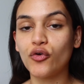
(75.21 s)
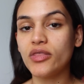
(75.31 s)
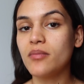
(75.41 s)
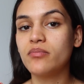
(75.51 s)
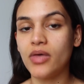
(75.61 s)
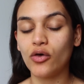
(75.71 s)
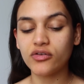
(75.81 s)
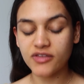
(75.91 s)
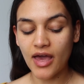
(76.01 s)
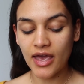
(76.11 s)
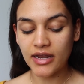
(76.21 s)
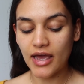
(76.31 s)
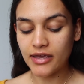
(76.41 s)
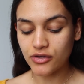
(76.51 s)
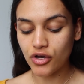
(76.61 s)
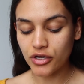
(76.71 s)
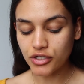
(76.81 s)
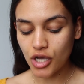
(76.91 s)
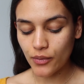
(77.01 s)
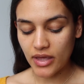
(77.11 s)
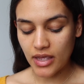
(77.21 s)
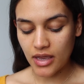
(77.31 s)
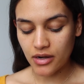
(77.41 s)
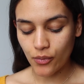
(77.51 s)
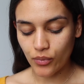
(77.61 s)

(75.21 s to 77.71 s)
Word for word: For the Milk side, I could go in